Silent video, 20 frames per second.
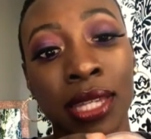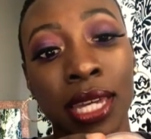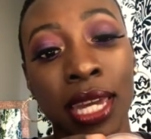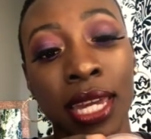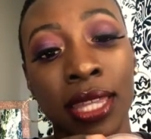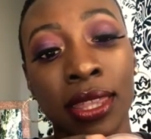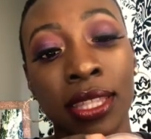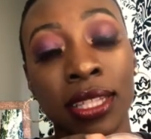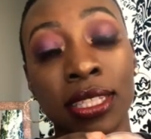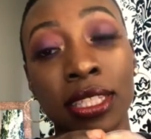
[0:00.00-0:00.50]

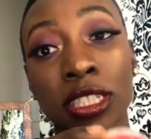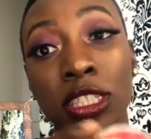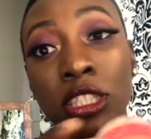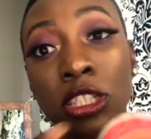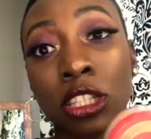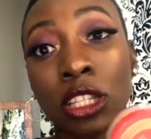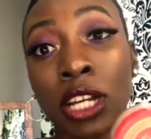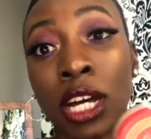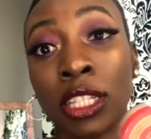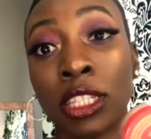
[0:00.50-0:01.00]
and this is
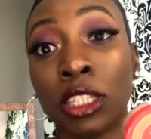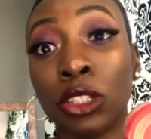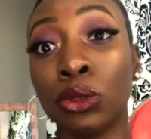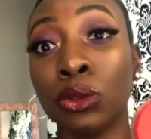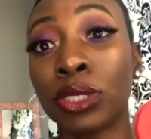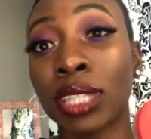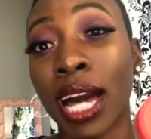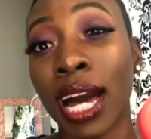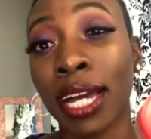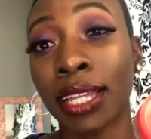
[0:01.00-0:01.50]
a
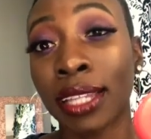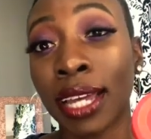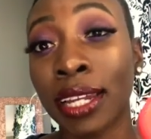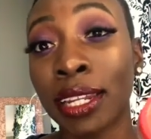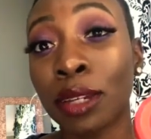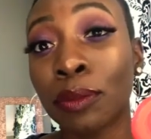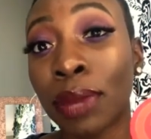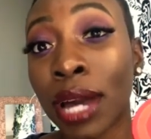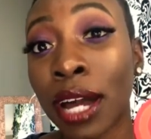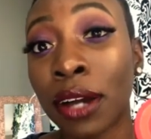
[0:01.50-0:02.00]
loose
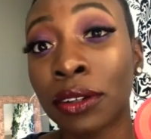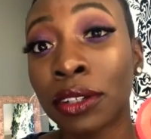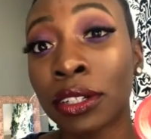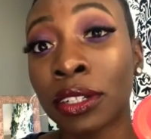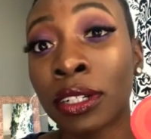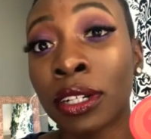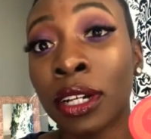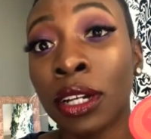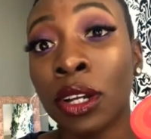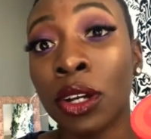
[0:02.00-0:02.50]
highlighting
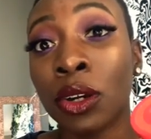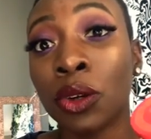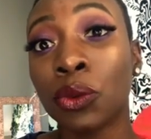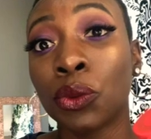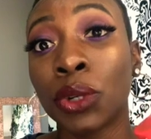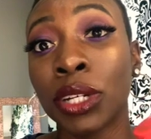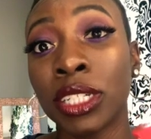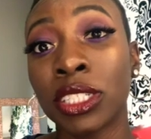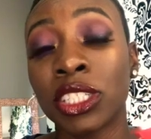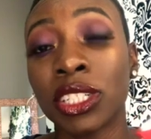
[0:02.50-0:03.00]
powder,
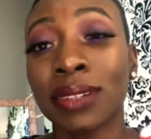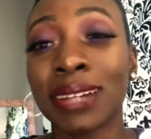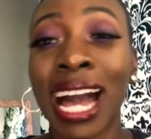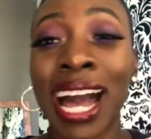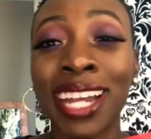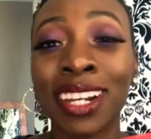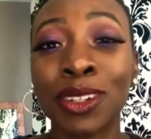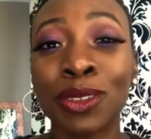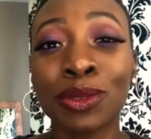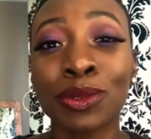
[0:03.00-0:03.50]
which
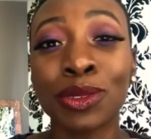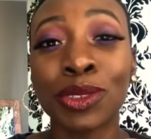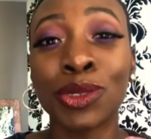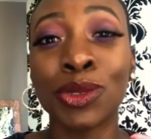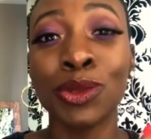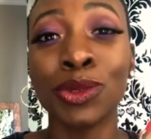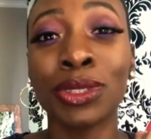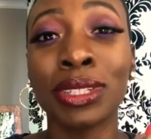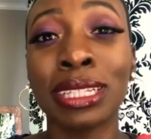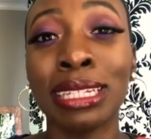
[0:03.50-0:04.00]
I don't
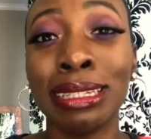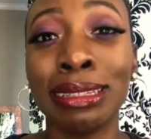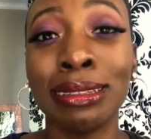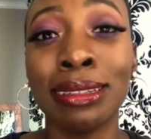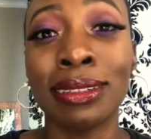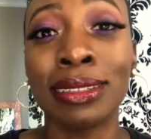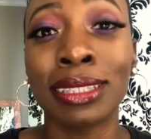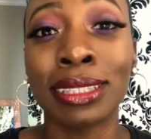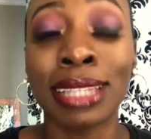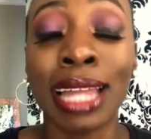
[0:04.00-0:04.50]
usually
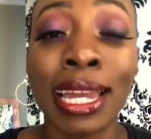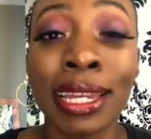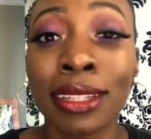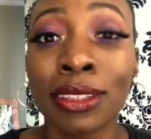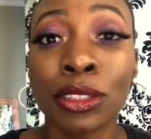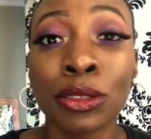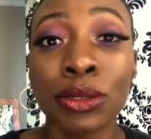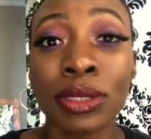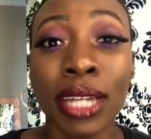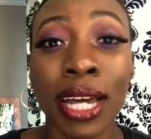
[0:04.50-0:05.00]

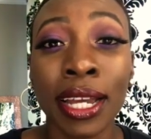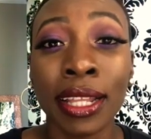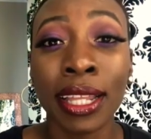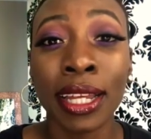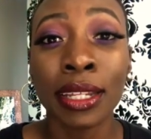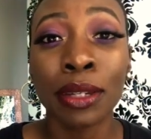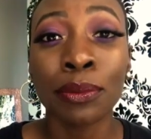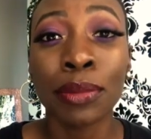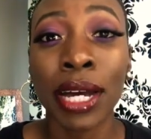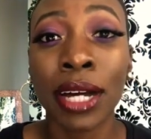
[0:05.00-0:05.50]
like loose
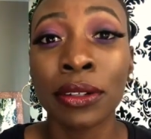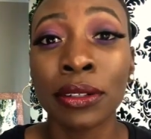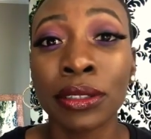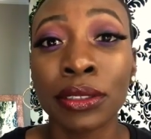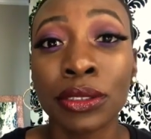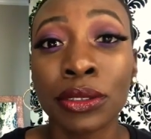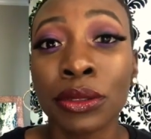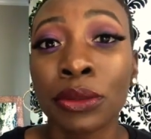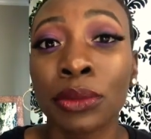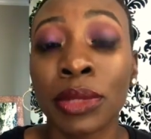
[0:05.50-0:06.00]
highlighting
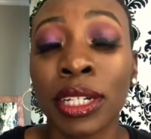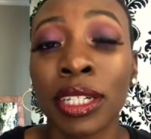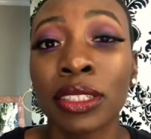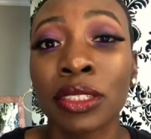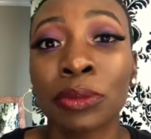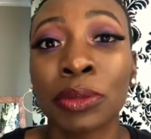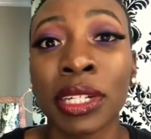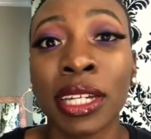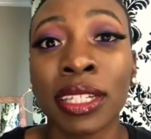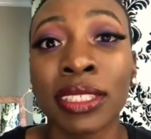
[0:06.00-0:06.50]
powders too
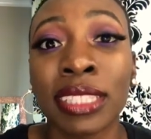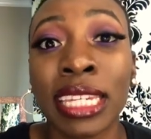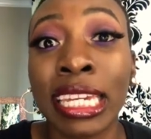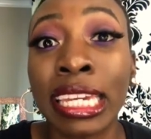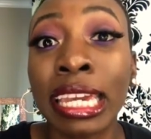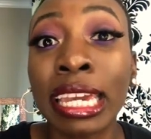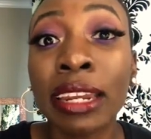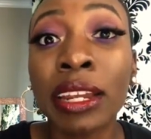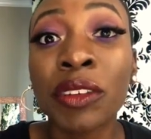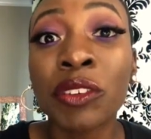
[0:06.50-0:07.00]
much because they
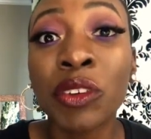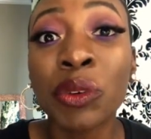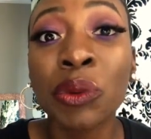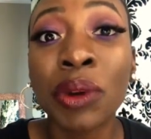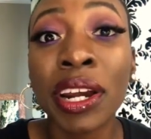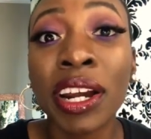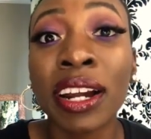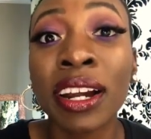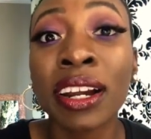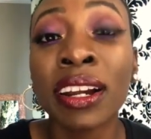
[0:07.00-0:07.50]
get
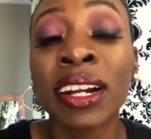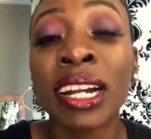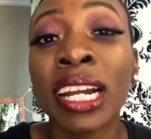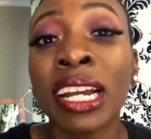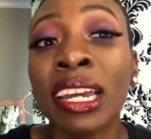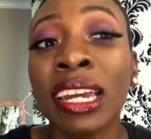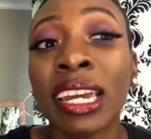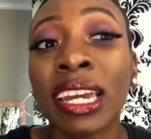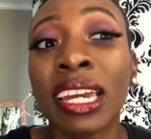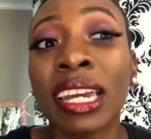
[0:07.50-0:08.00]
everywhere
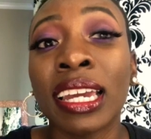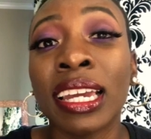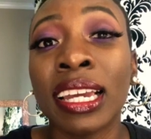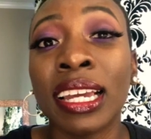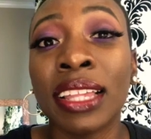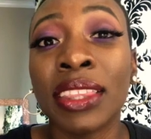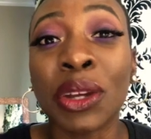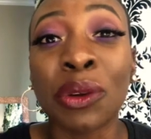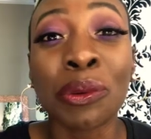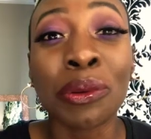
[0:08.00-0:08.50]

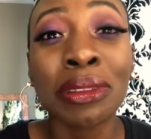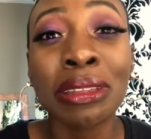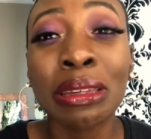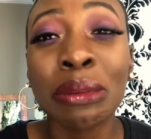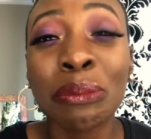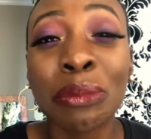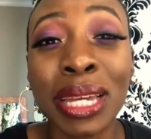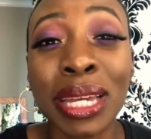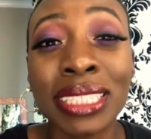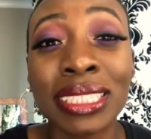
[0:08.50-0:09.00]
and they're really
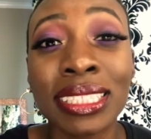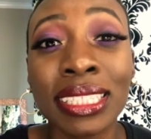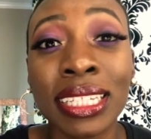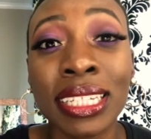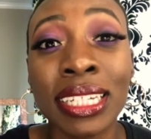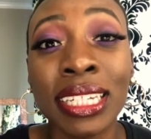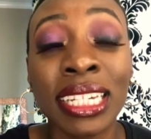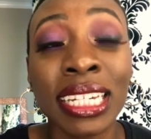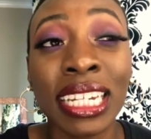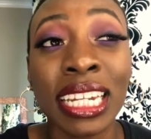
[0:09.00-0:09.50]

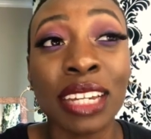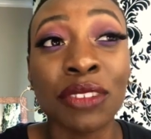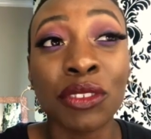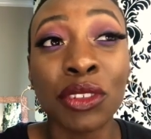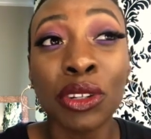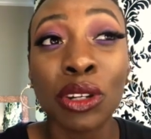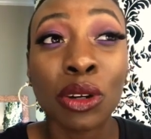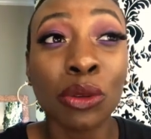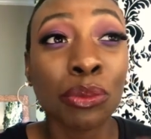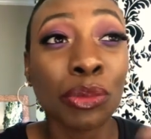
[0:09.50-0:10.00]
messy, and if
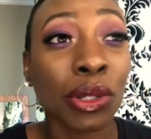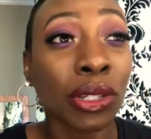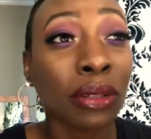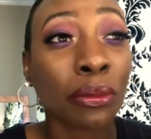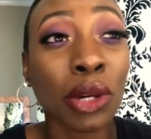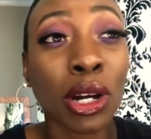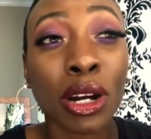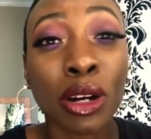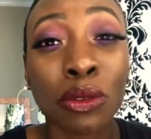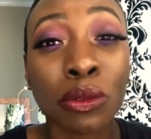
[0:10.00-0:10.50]
you don't put them
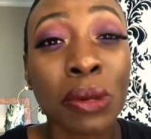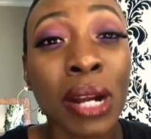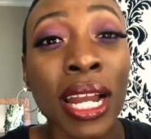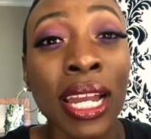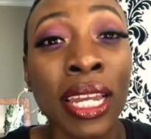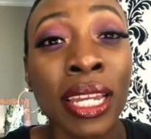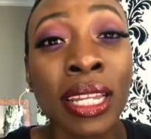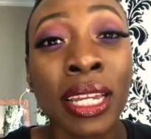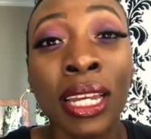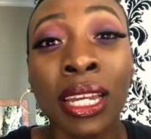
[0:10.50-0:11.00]
on
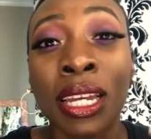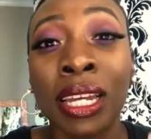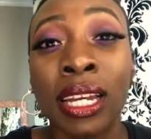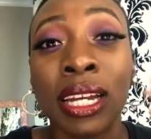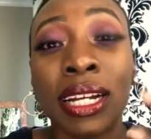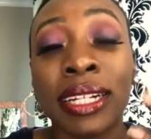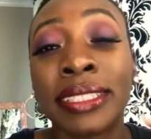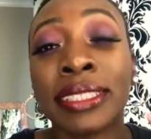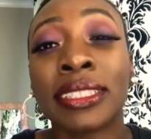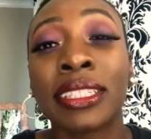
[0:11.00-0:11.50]
right,
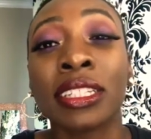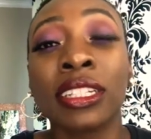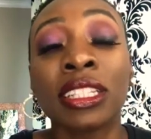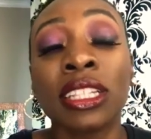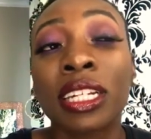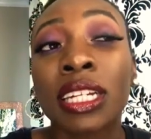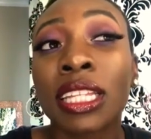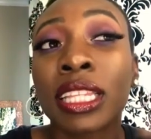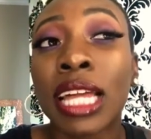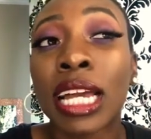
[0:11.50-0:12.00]
instead of
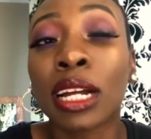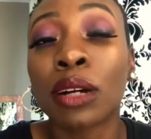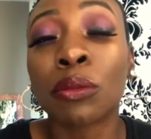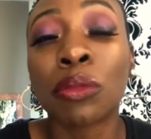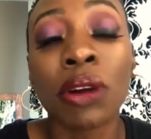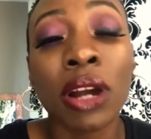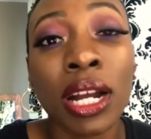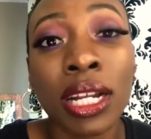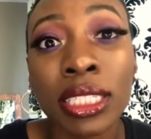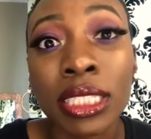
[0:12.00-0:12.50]
looking like a
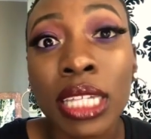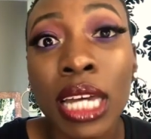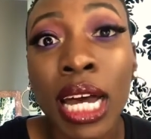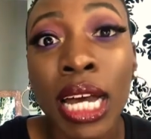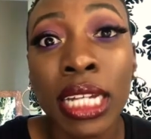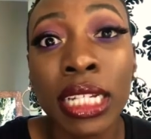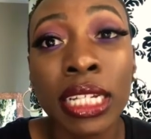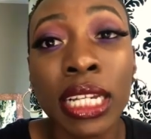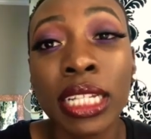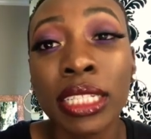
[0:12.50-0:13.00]
bronze
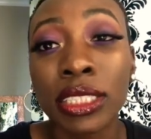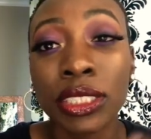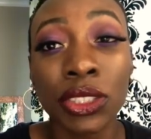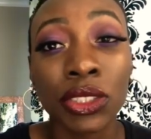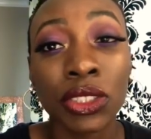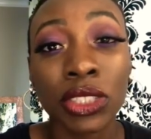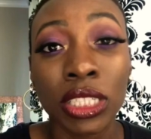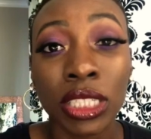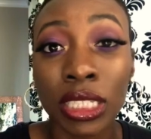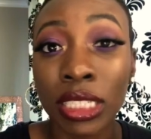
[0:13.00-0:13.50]
goddess, you
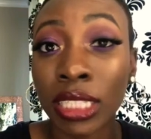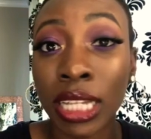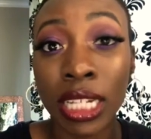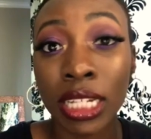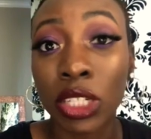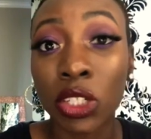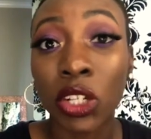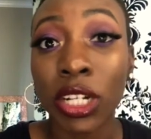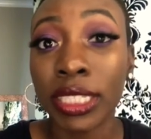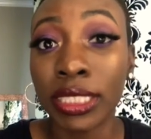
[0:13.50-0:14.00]
look like
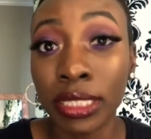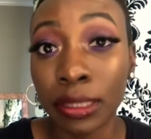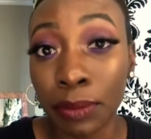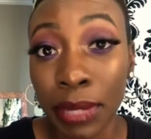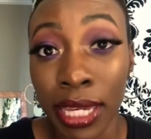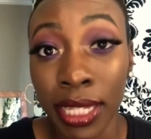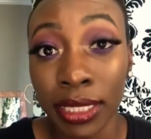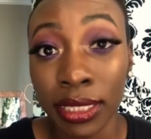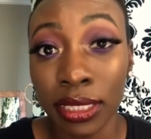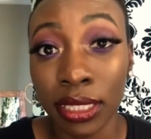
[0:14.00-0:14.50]
a crazy
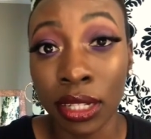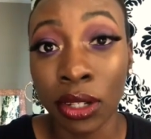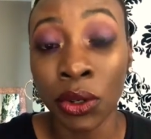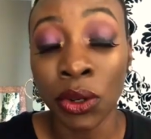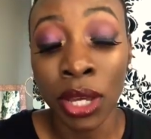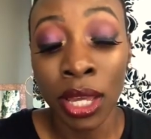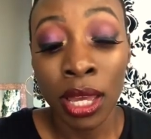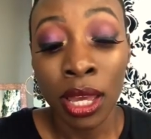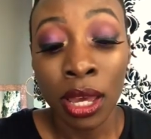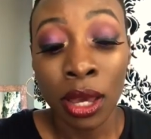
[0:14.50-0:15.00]
mess.
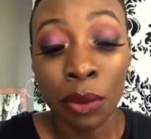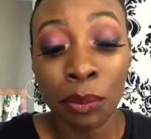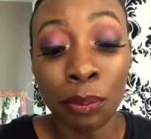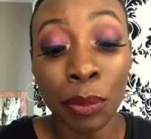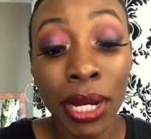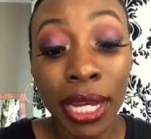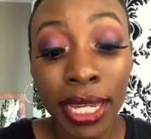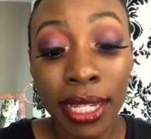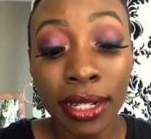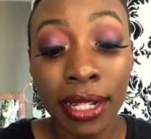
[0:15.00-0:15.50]
So,
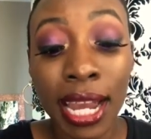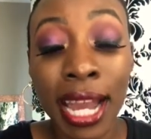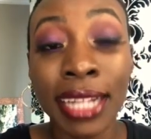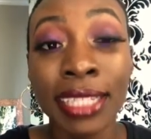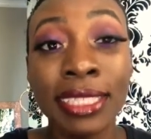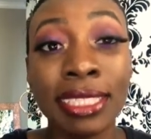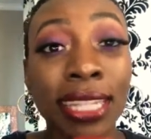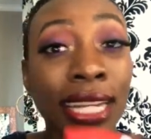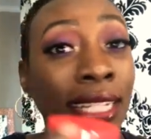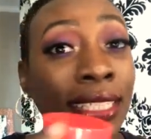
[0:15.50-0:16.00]
but I
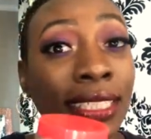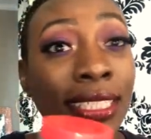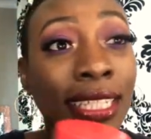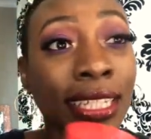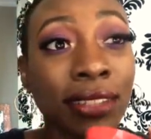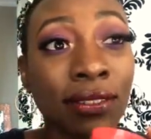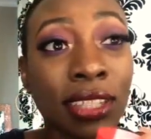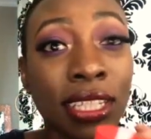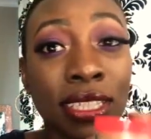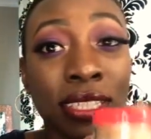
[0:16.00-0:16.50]
decided to
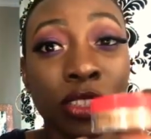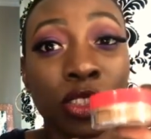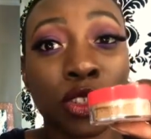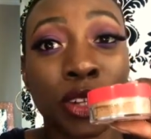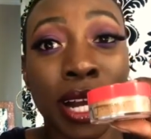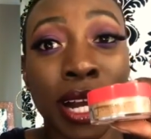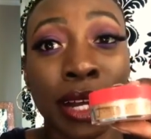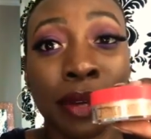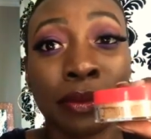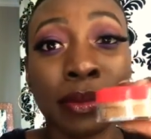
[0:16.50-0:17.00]
give this a
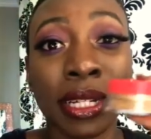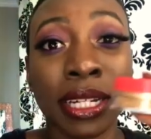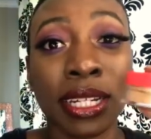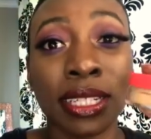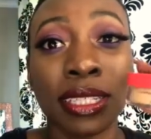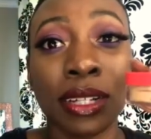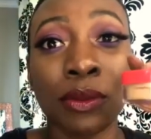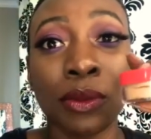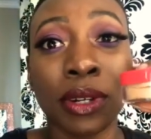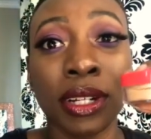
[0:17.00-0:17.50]
try
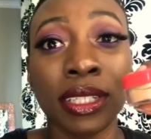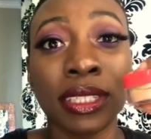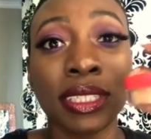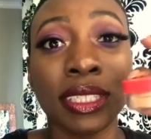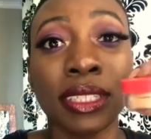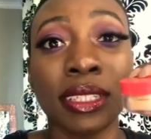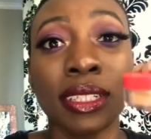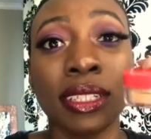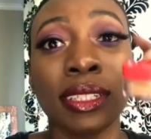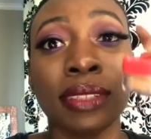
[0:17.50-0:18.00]
because I wanted
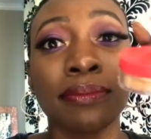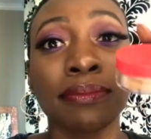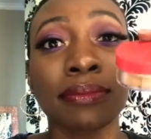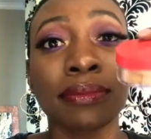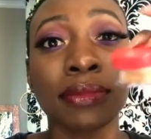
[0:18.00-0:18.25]
to,